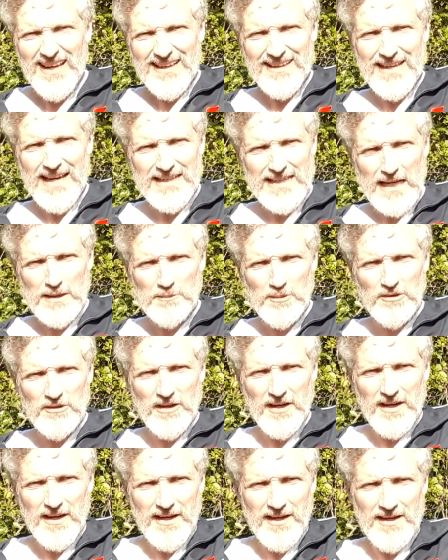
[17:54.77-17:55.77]
Godan
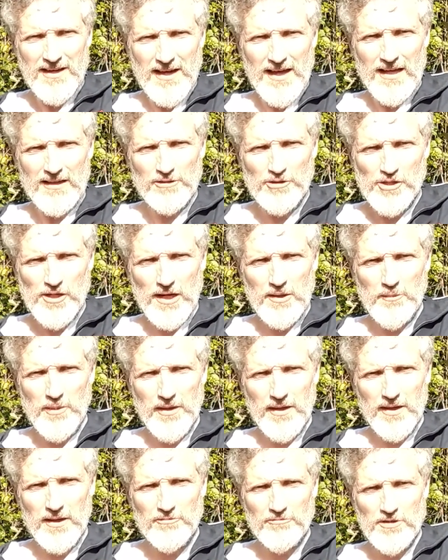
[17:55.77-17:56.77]
Barai, L shape
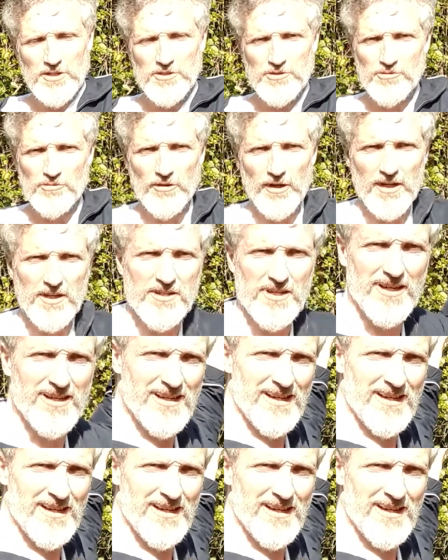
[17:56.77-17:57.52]
here, wrist straight.